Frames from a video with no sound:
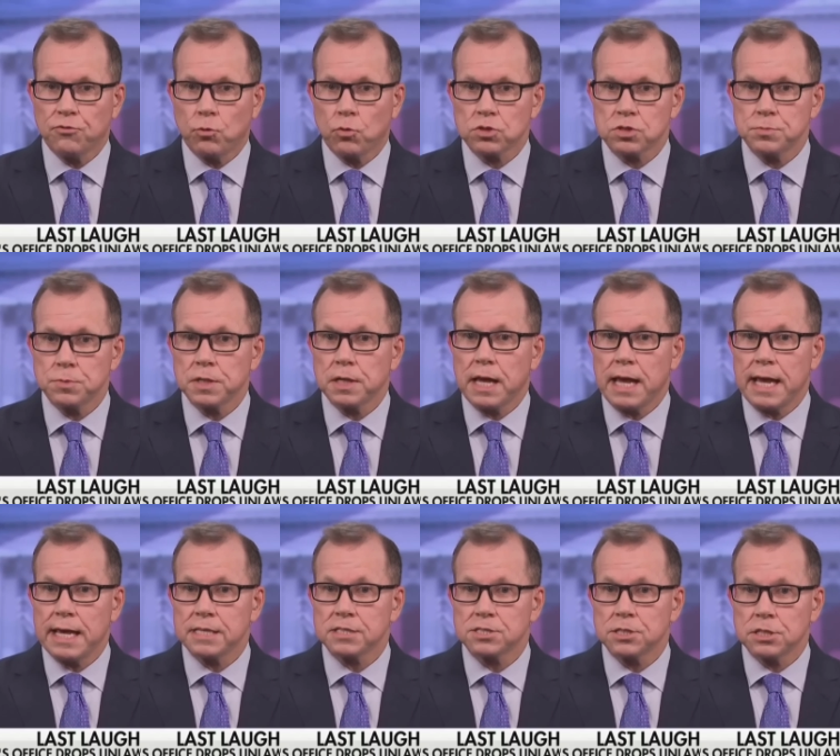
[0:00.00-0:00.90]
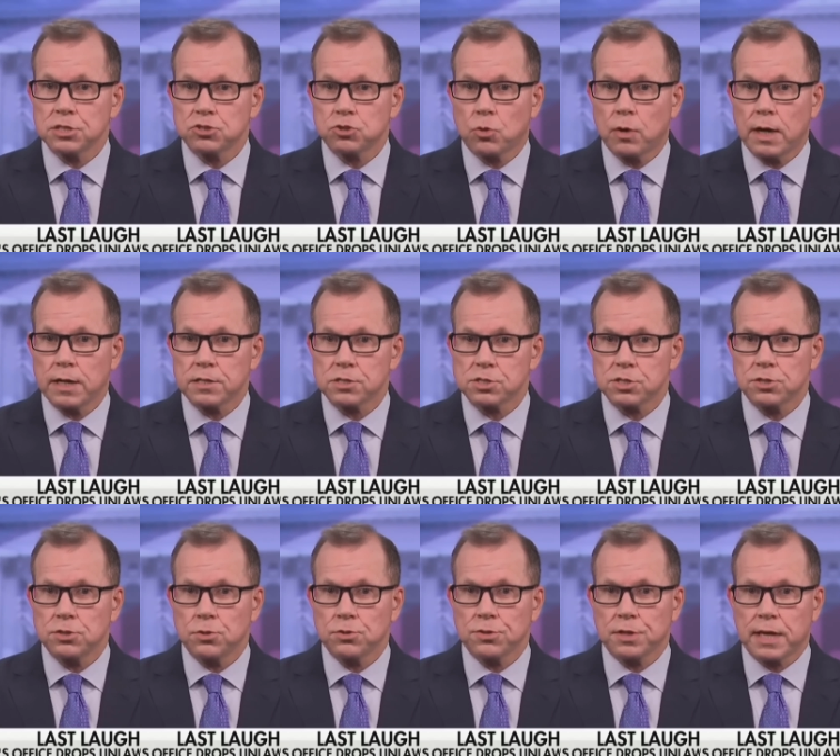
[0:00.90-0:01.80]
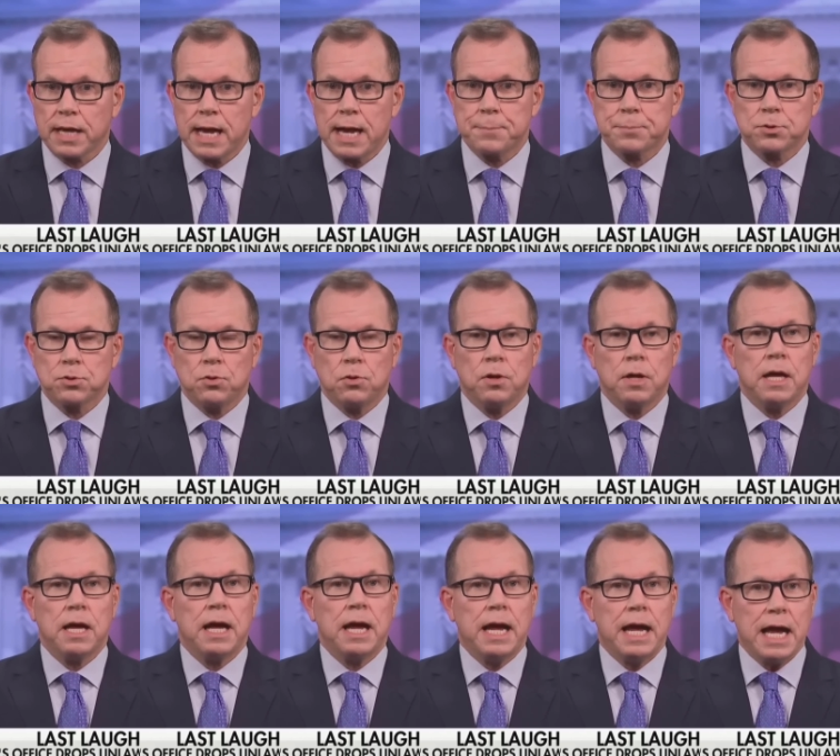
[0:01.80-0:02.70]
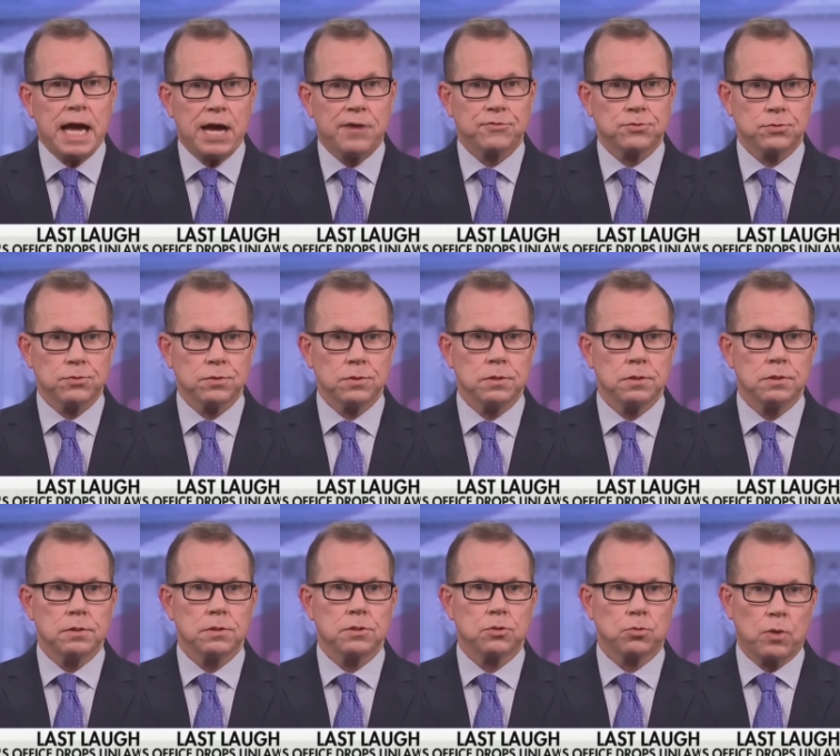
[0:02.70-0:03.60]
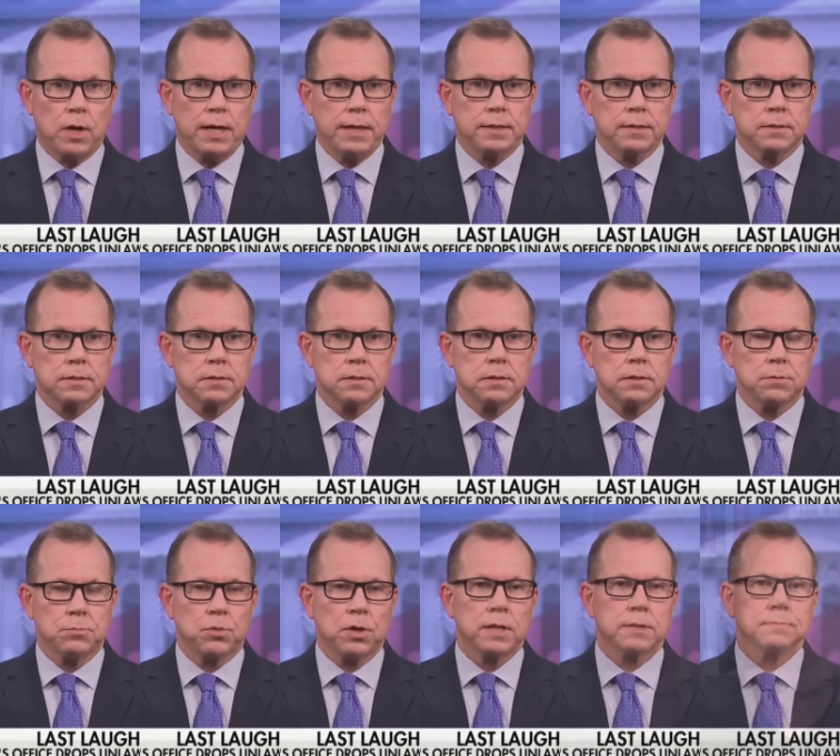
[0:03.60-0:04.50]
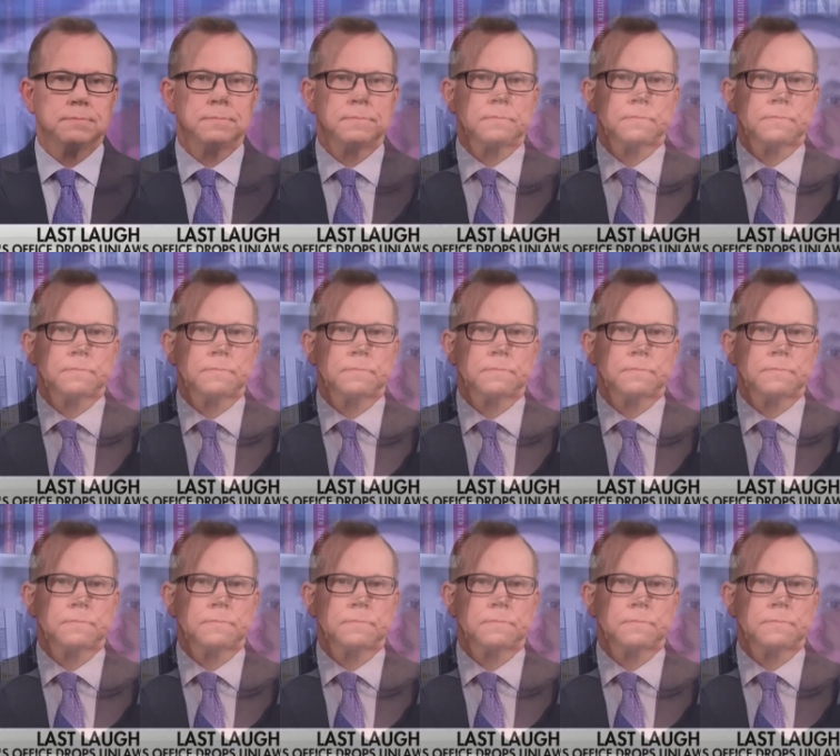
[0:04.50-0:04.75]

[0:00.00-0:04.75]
enforcement as they try to secure the Capitol after the riot. Brett?